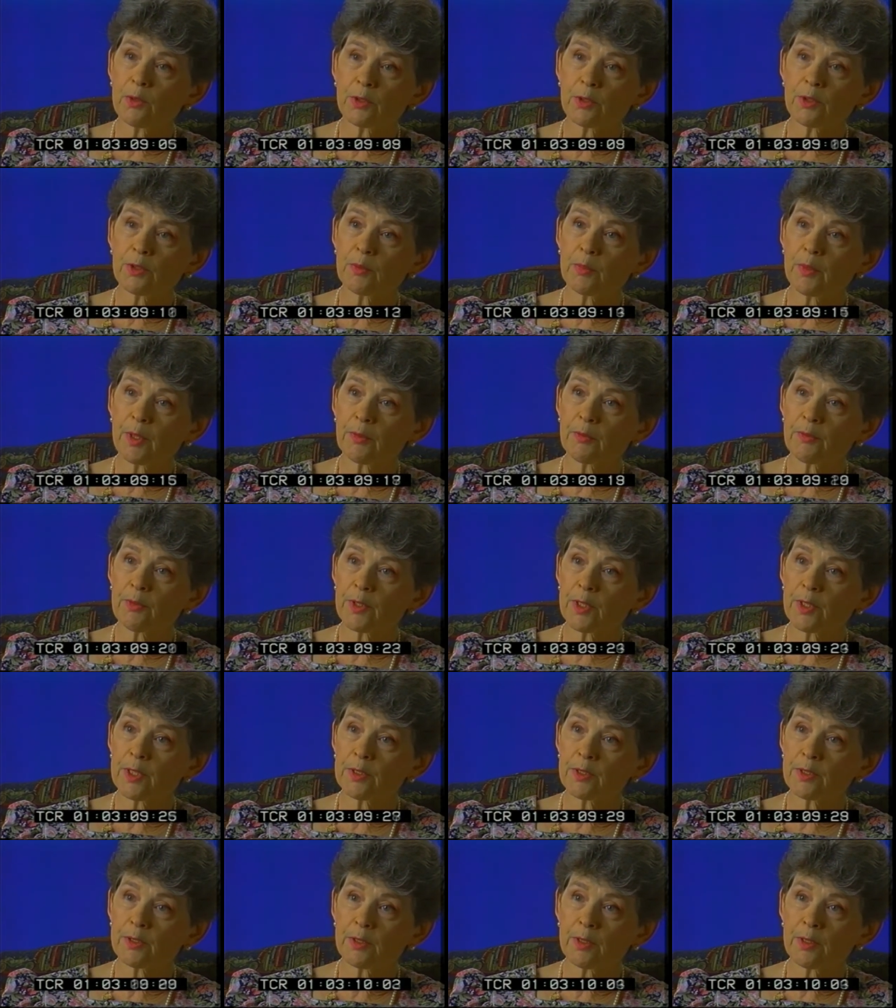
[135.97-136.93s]
to my
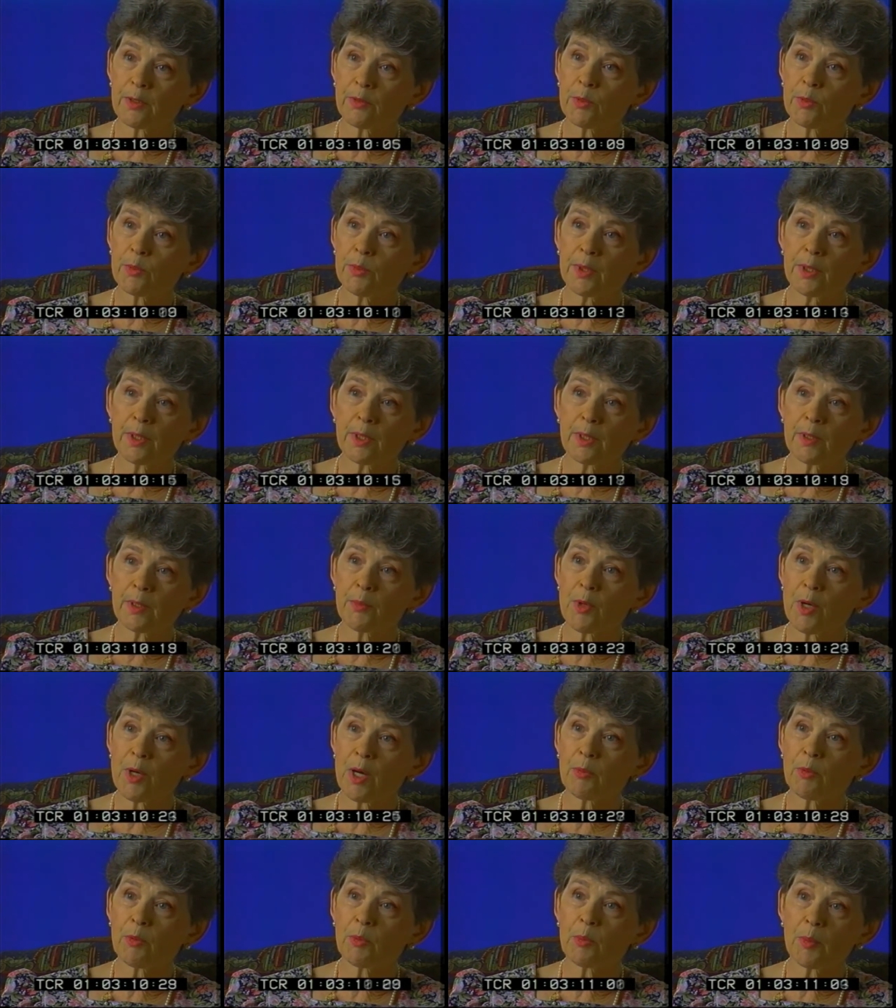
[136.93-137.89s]
friends that there would be any
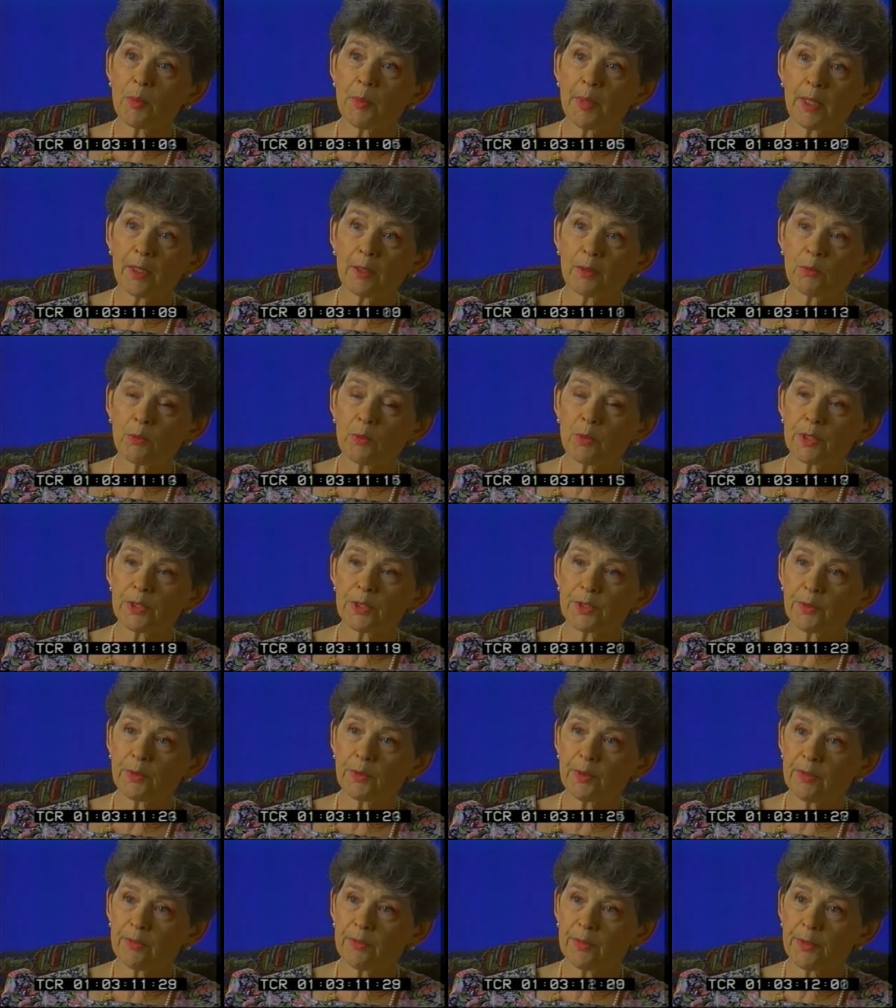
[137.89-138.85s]
problem about it
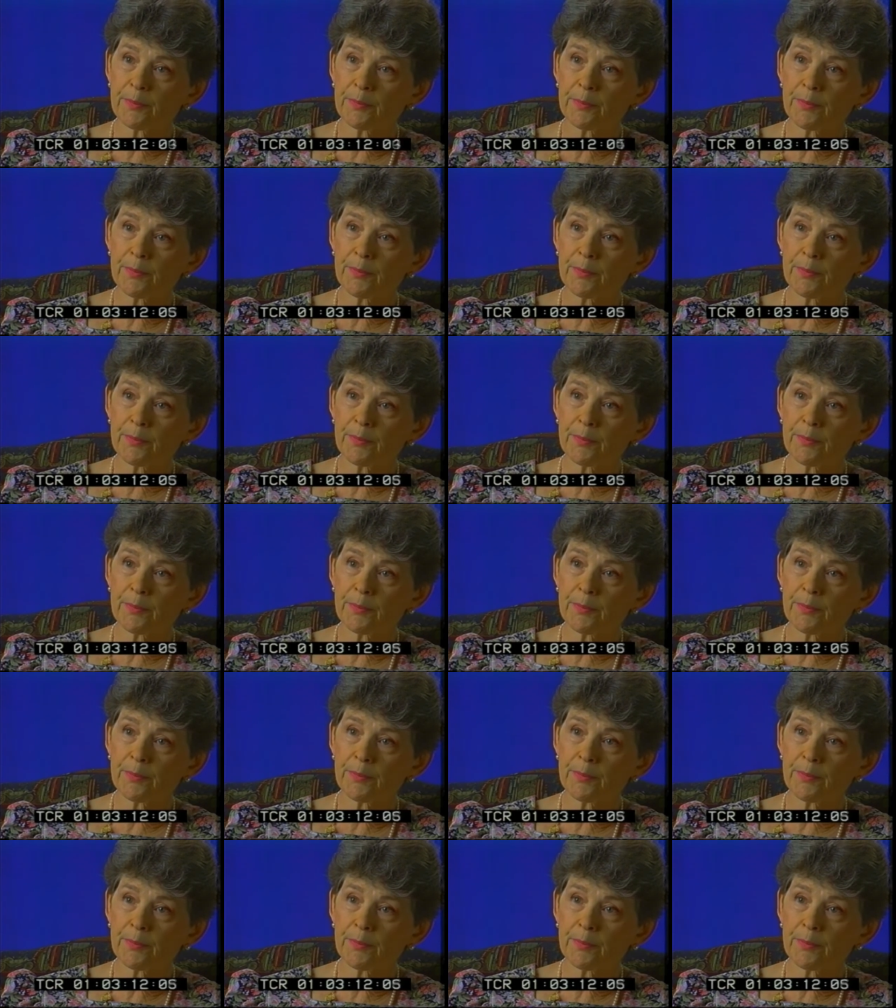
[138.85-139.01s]
whatsoever.